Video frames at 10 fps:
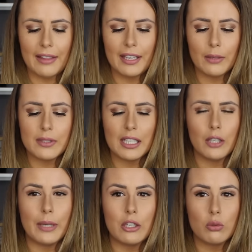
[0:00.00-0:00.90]
I think it was like
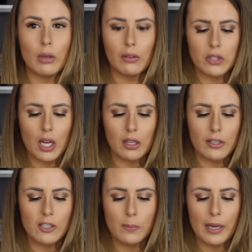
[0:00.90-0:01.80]
around
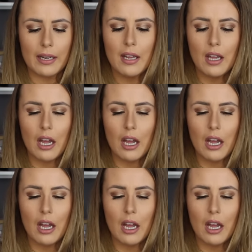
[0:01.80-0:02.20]
$12 but